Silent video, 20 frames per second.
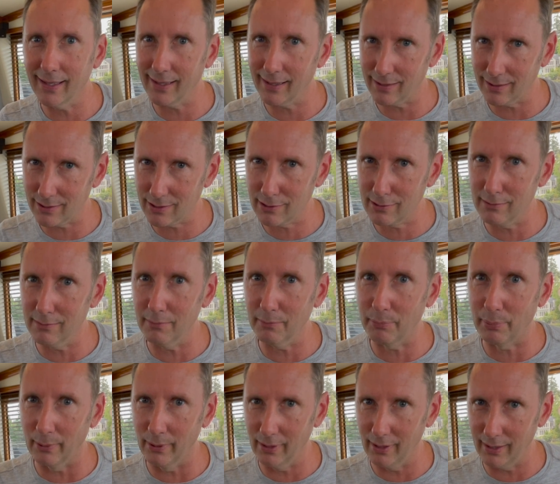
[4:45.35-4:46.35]
That's
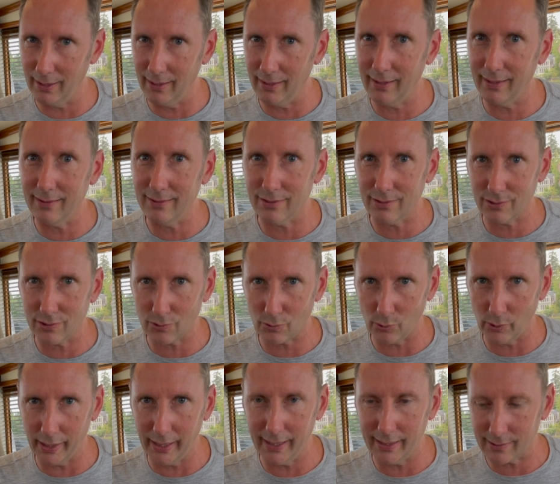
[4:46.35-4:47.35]
pretty
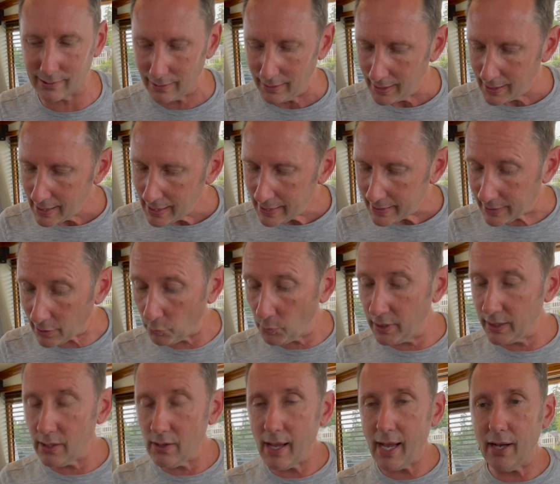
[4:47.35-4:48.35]
sweet. Now, what
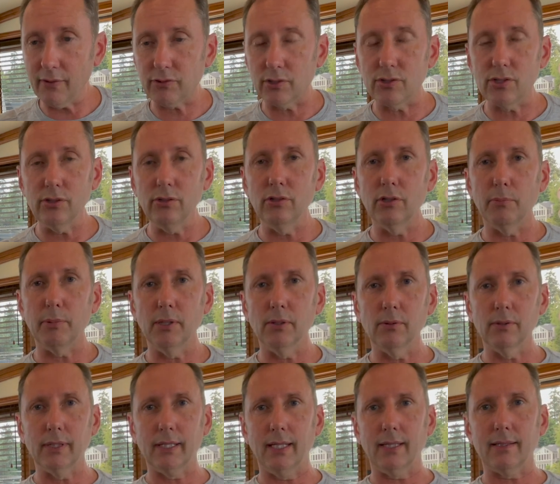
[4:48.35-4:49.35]
do you have to do to be
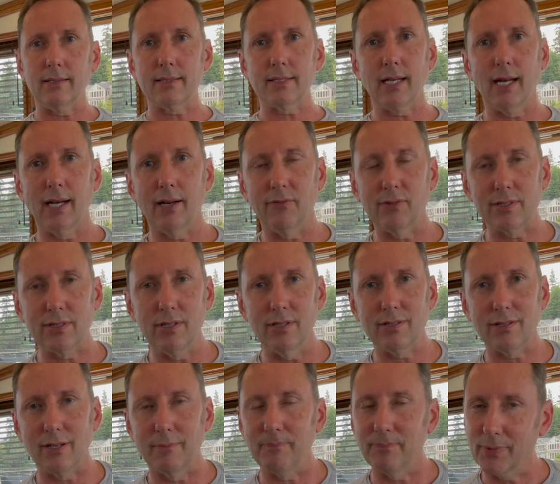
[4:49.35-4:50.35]
able to get this kind of a
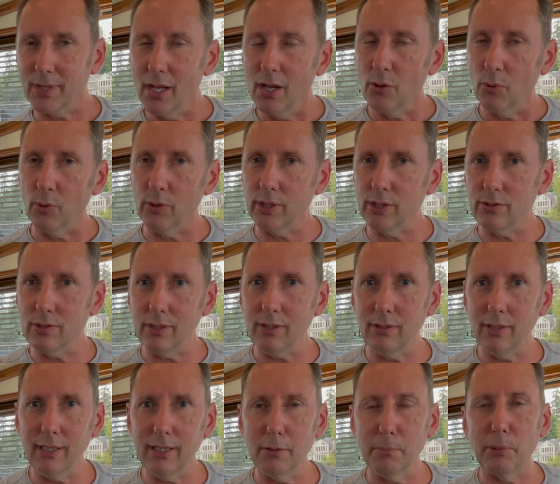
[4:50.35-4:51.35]
system? Well, you do
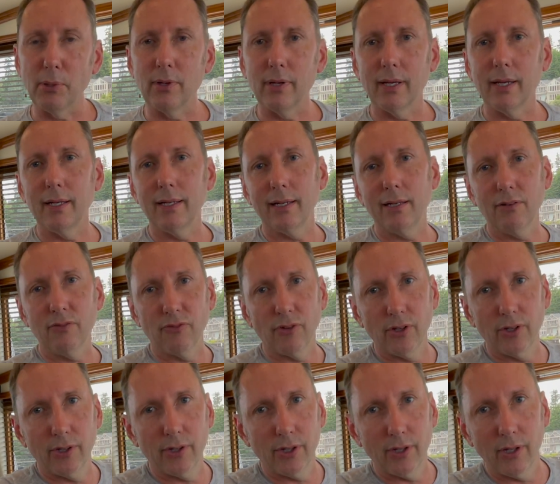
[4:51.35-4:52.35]
need to put in an
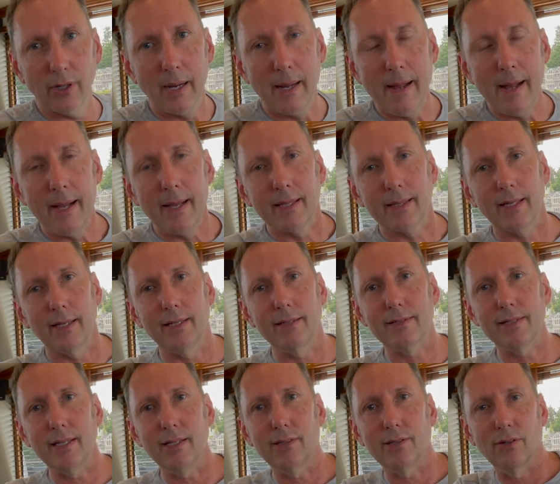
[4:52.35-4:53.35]
inverter that
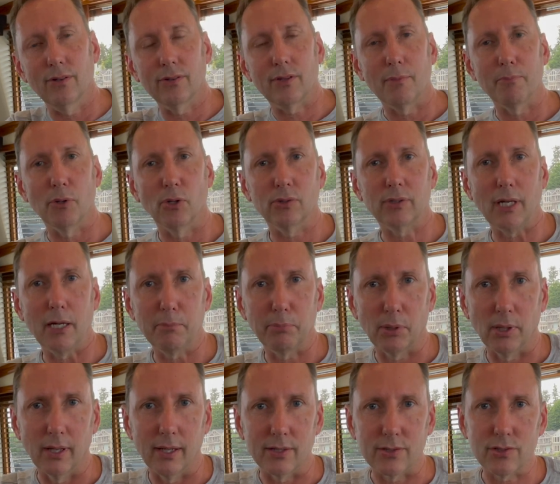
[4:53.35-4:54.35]
is either the
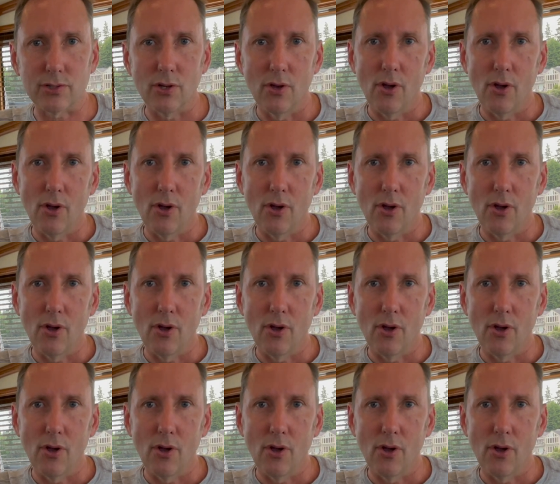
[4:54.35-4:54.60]
Multiplus